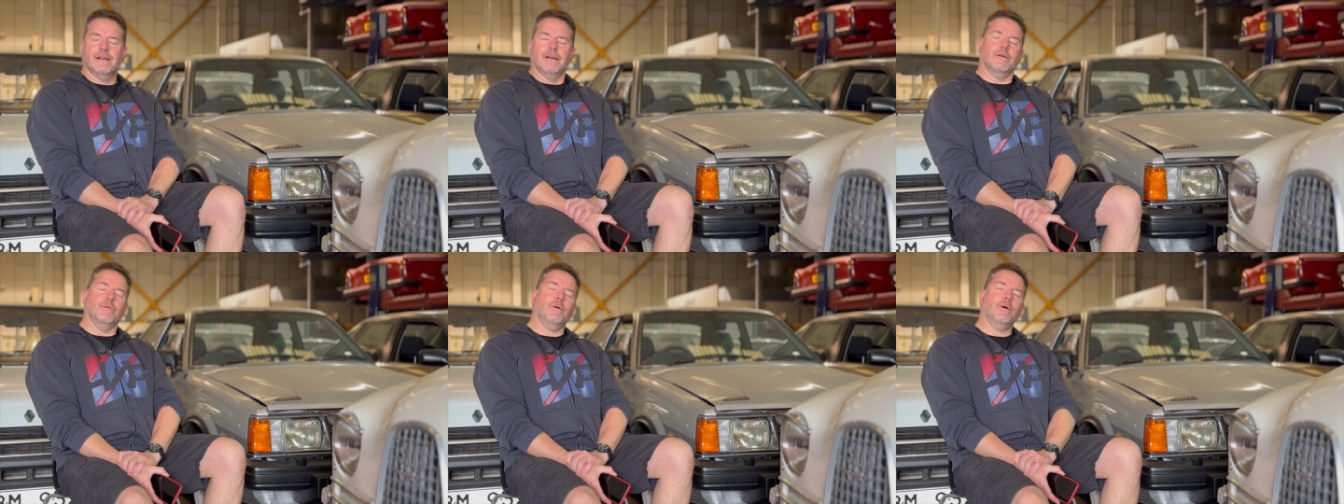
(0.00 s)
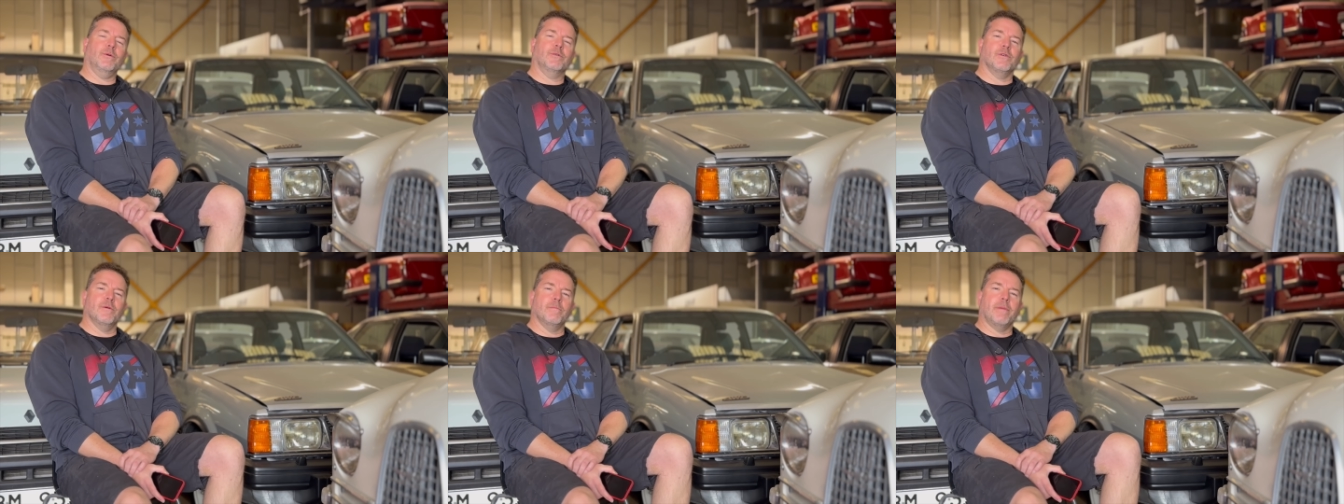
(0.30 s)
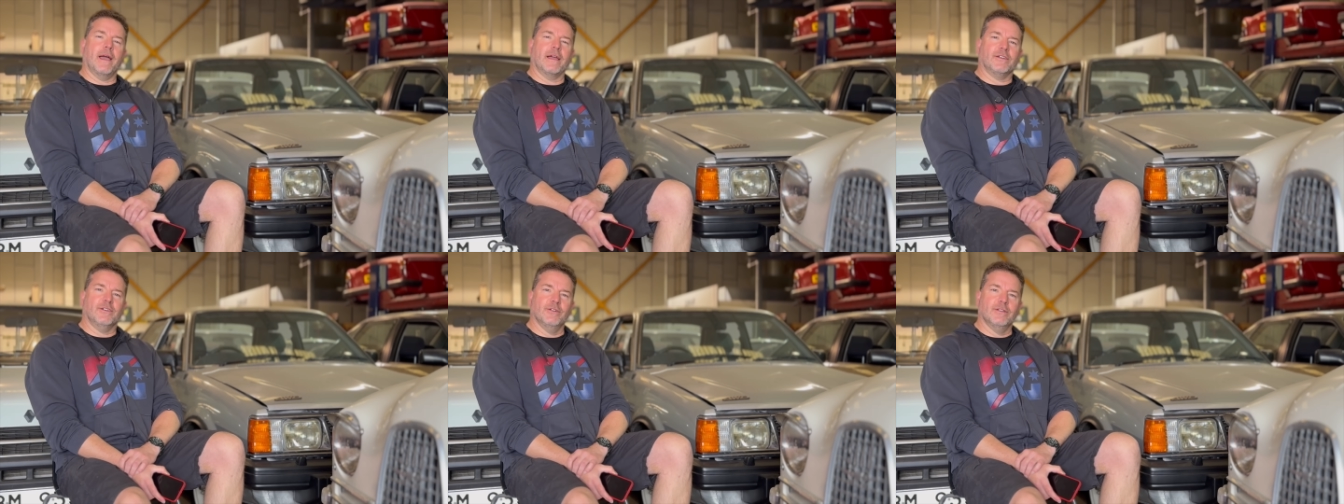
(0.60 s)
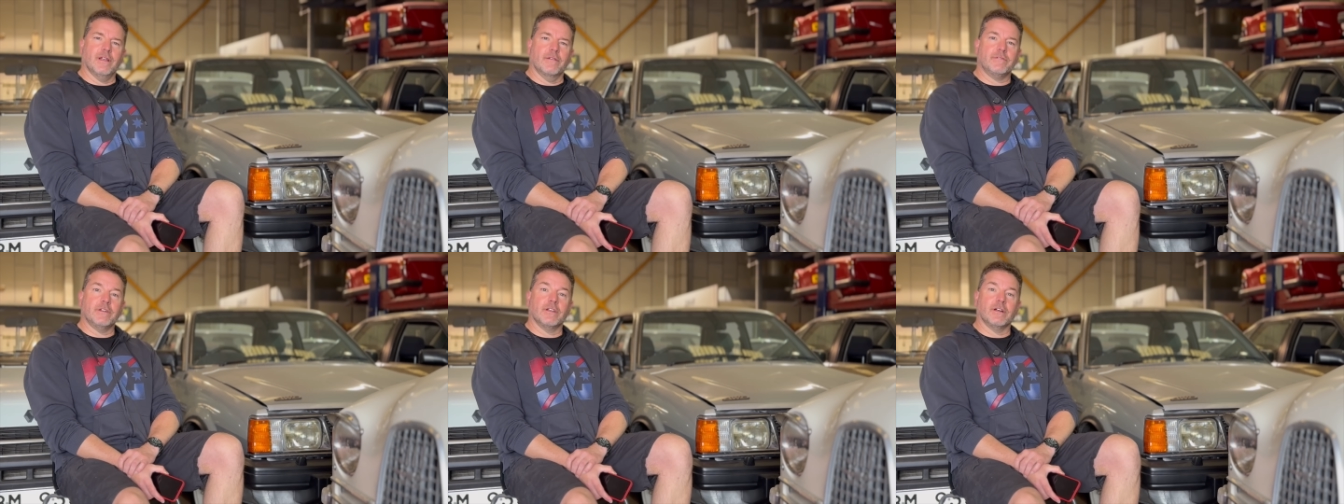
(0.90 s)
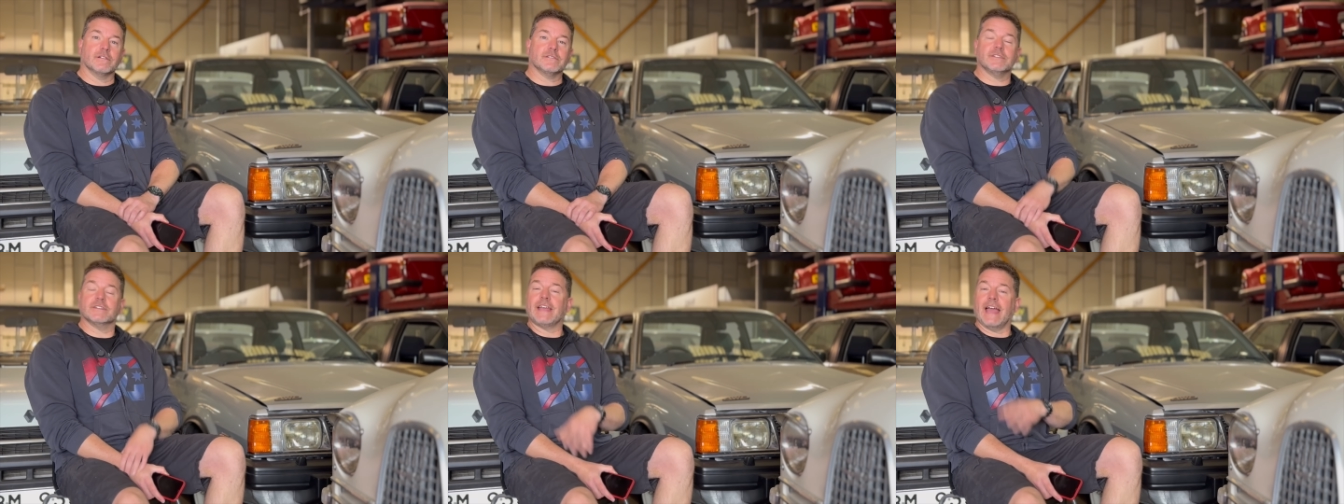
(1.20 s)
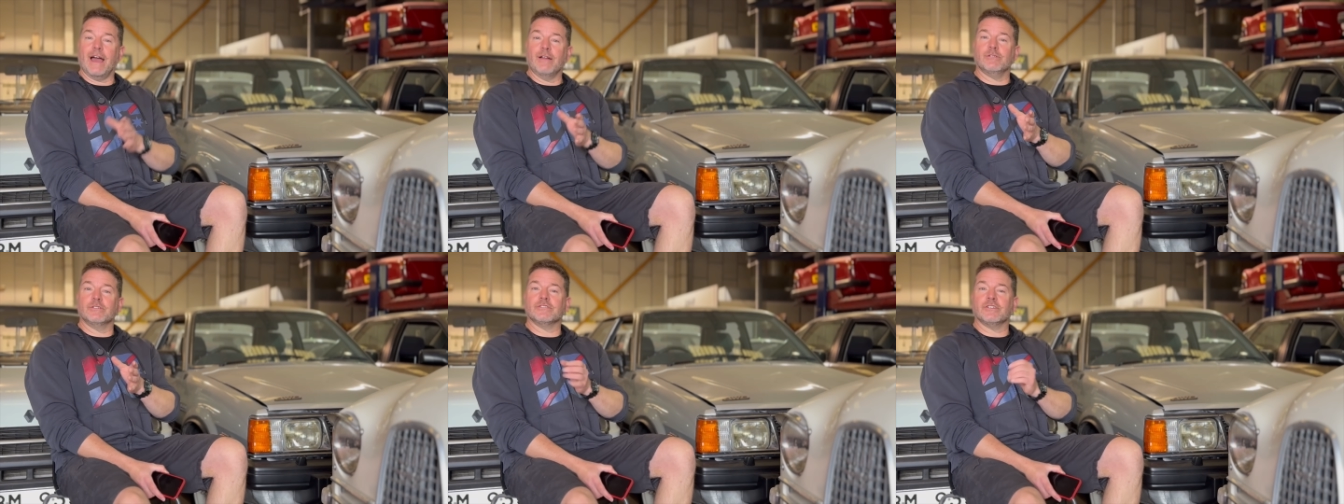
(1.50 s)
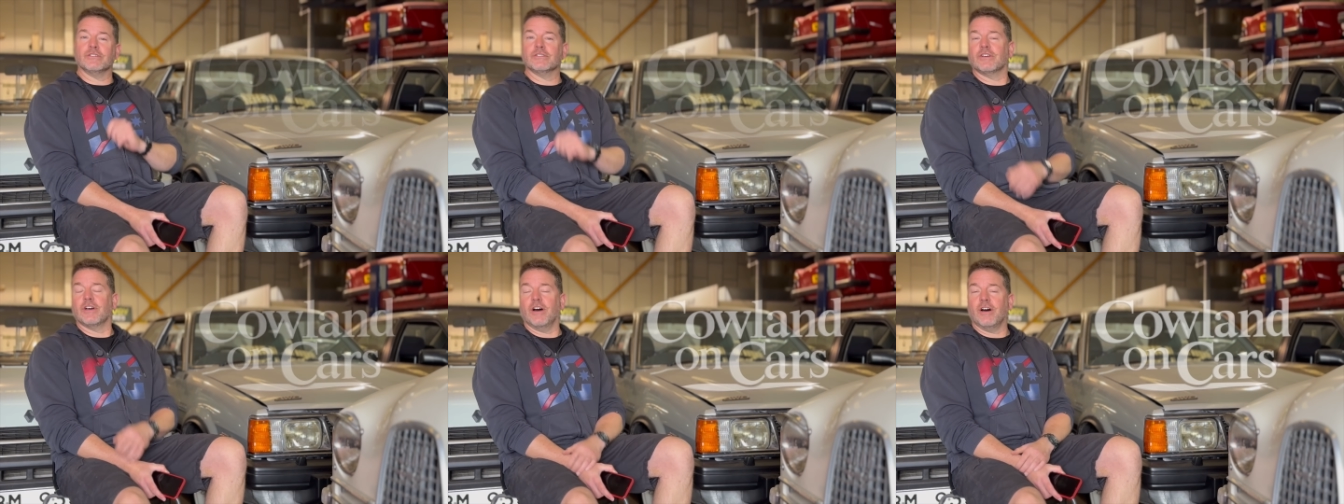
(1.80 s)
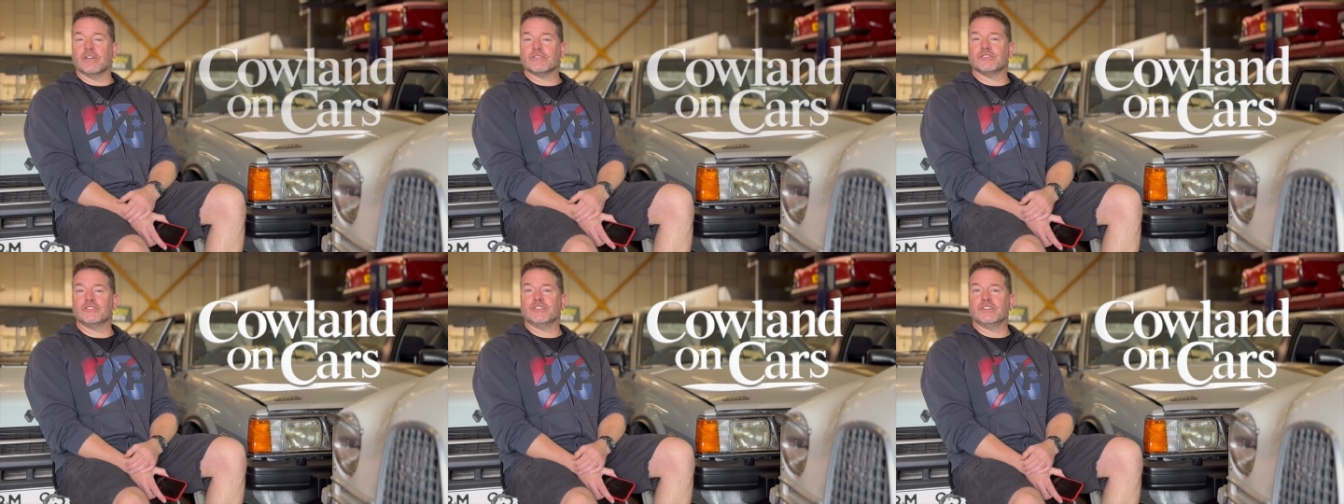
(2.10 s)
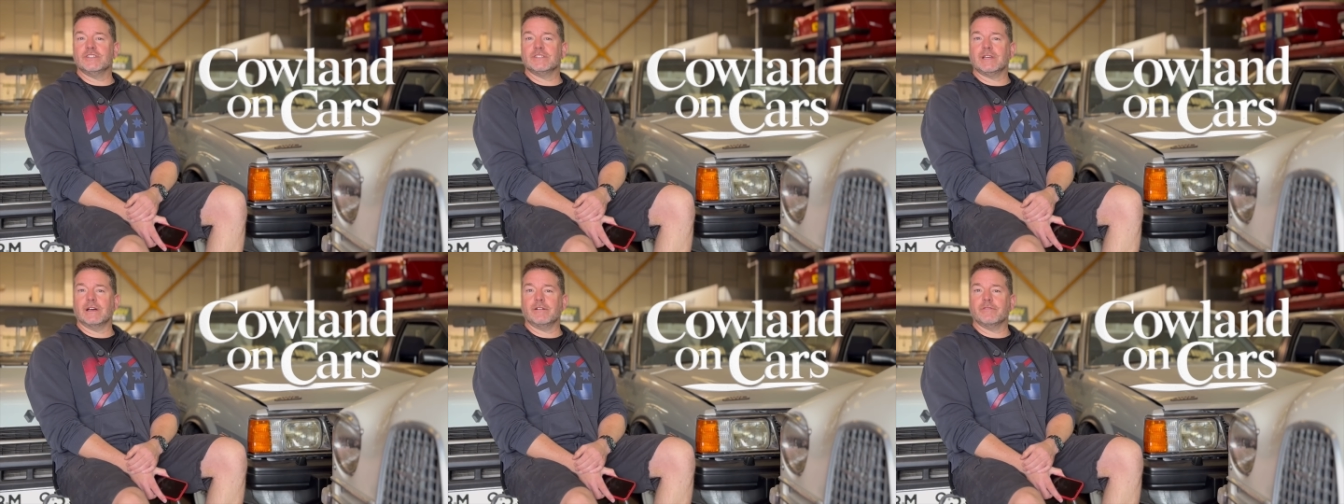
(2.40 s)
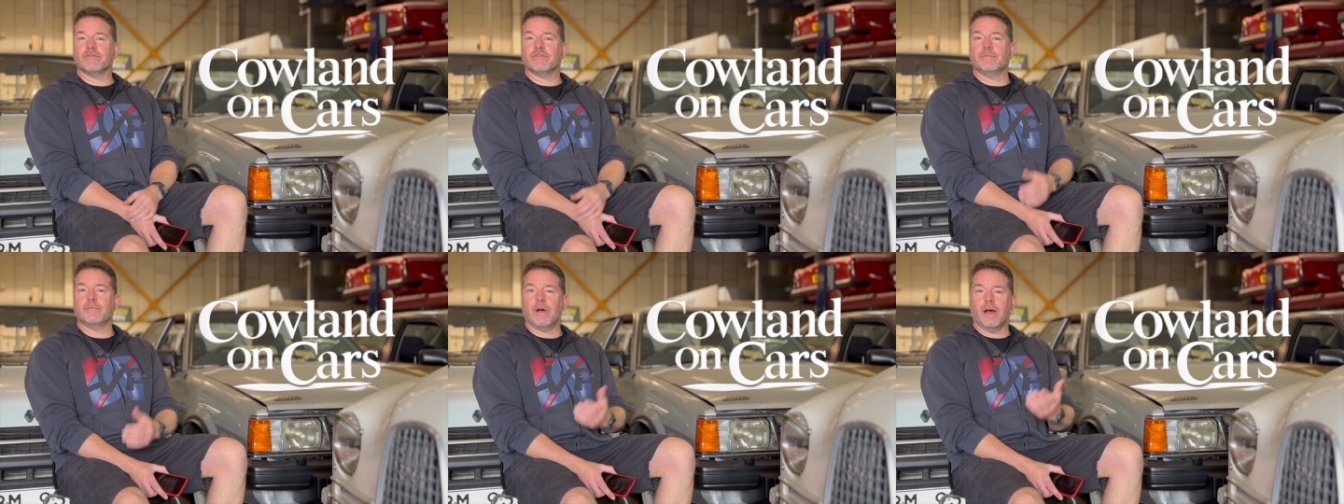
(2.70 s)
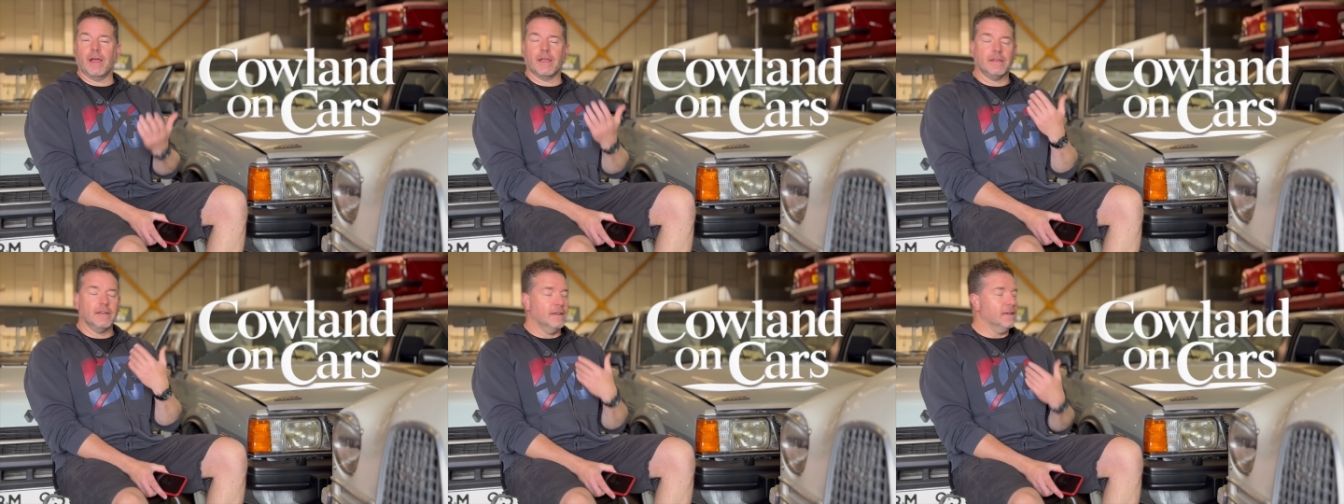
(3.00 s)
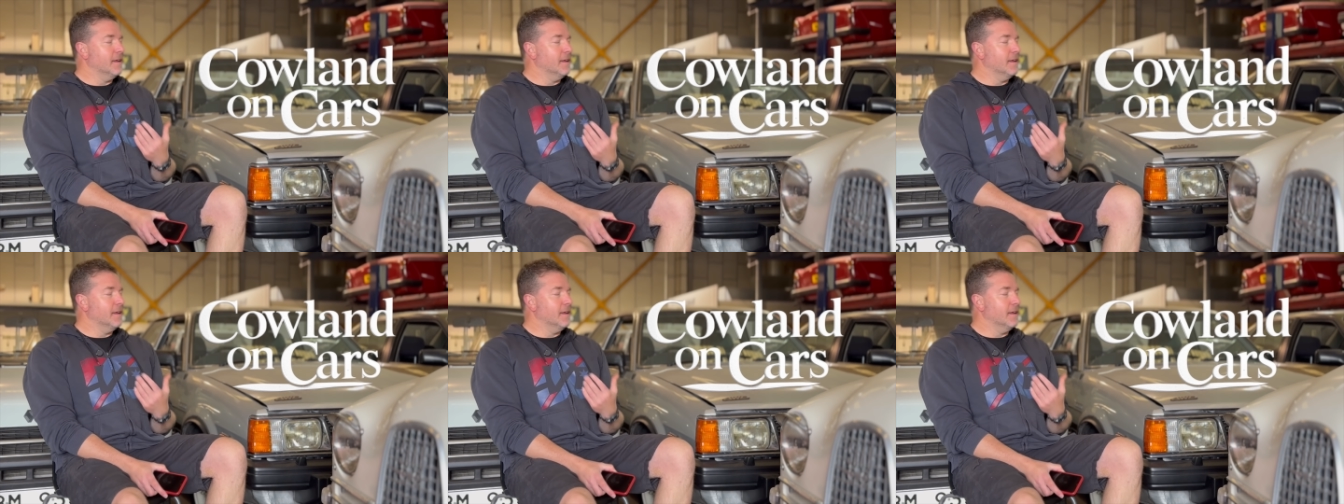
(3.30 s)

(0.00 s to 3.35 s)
Welcome back, you lovely lot, to Cowland on Cars, and you can tell from my